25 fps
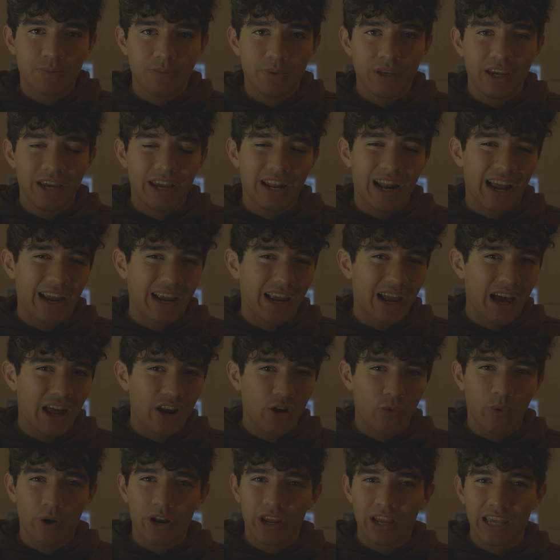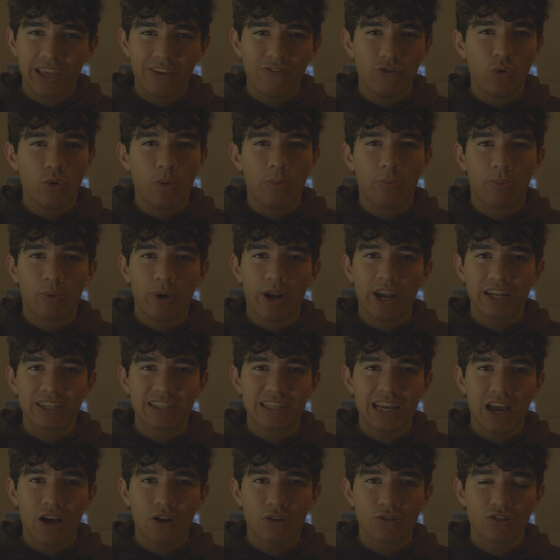to me, and I kind of want to give you a
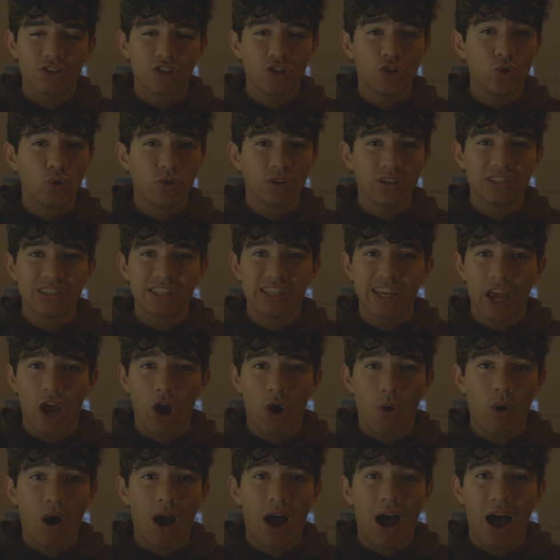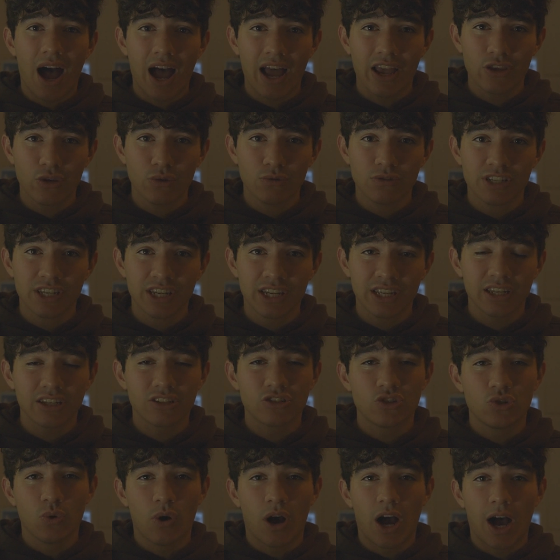breakdown so you can see how I use it
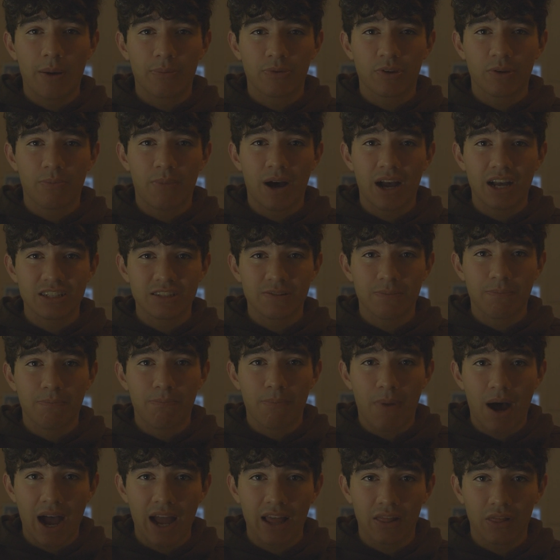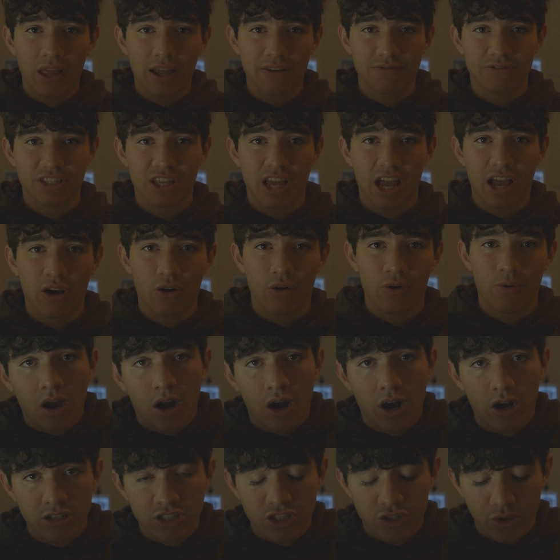to optimize my lifestyle.
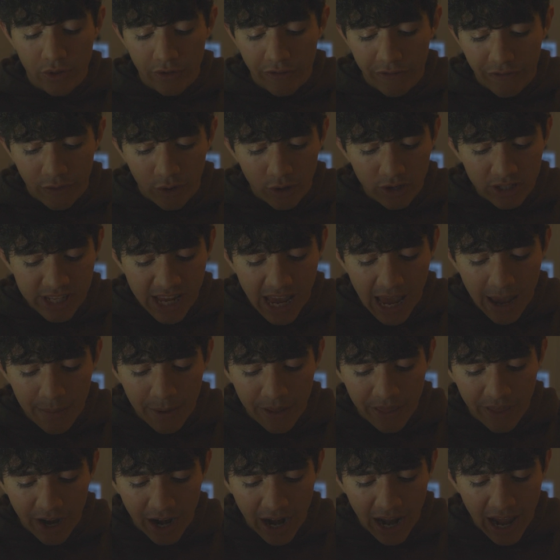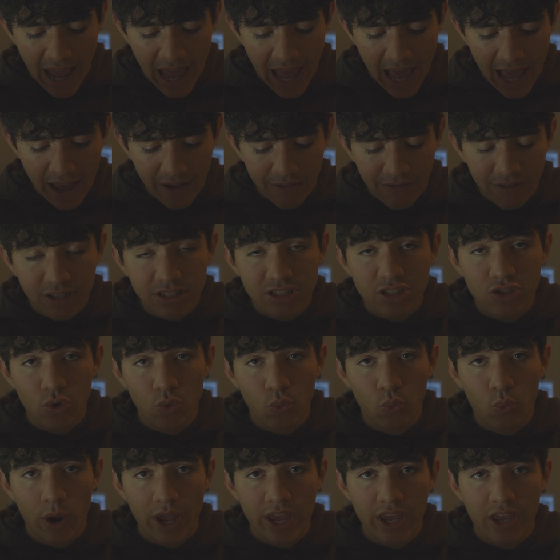Alright, so the first habit that I have is to
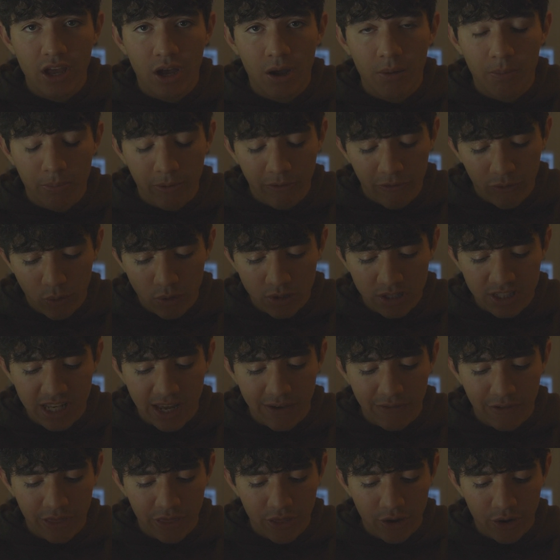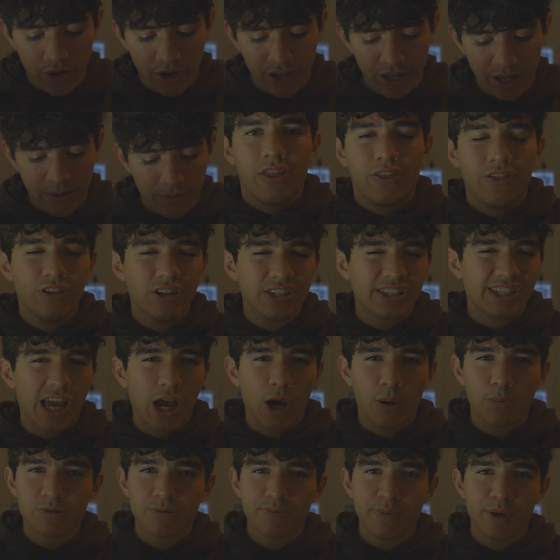wake up before 7:30. This
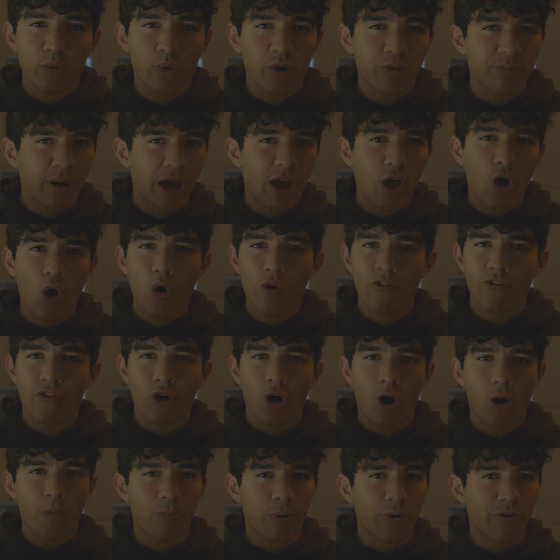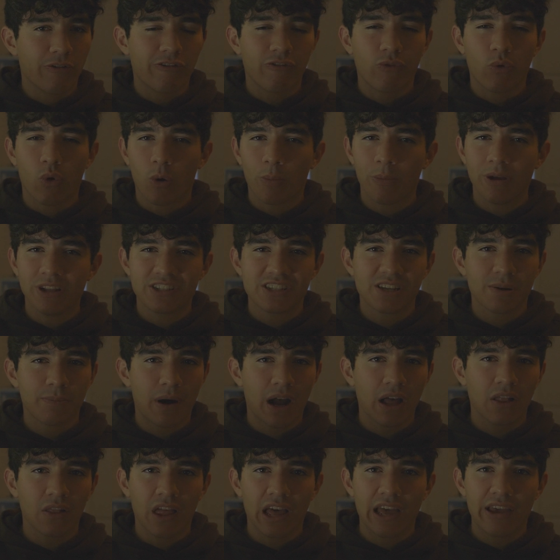helps me with my overall performance in
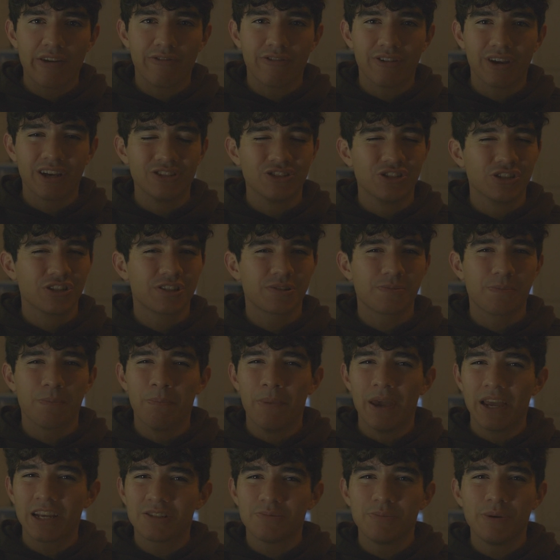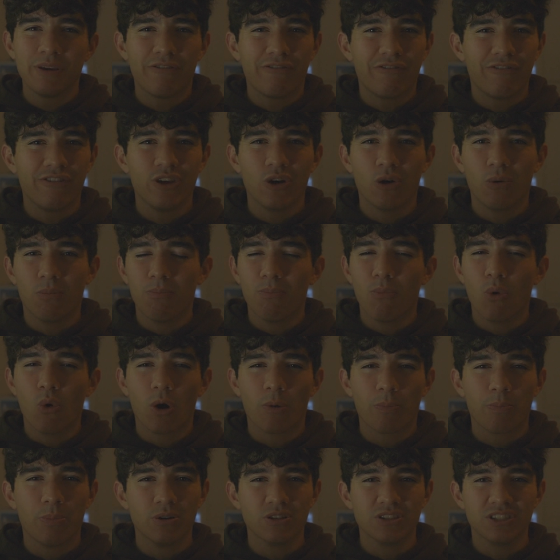my life and just makes me feel
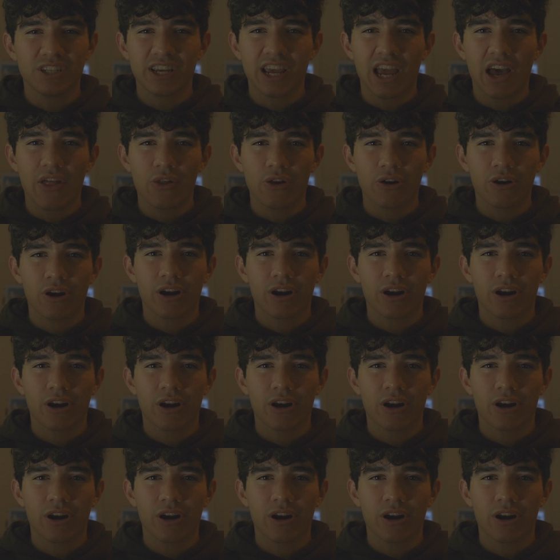more put together.